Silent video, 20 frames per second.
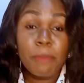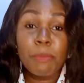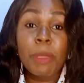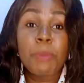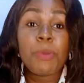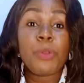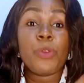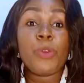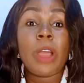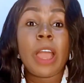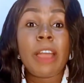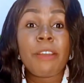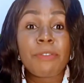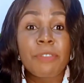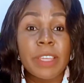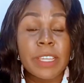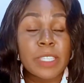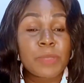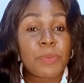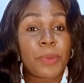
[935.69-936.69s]
maybe you
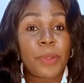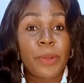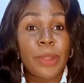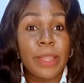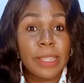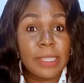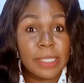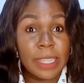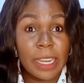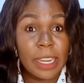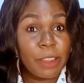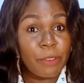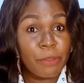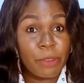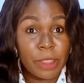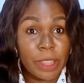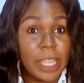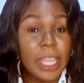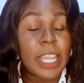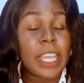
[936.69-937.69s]
have experience and
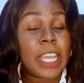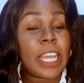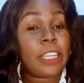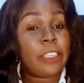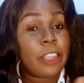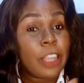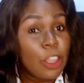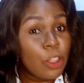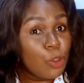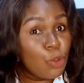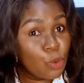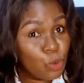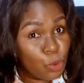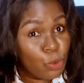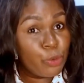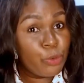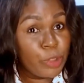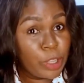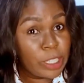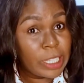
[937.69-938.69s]
everything and
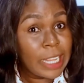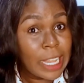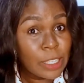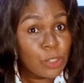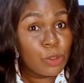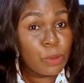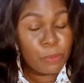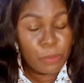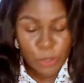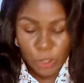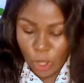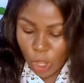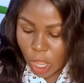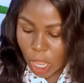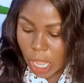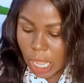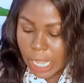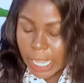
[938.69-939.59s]
you feel that's the person.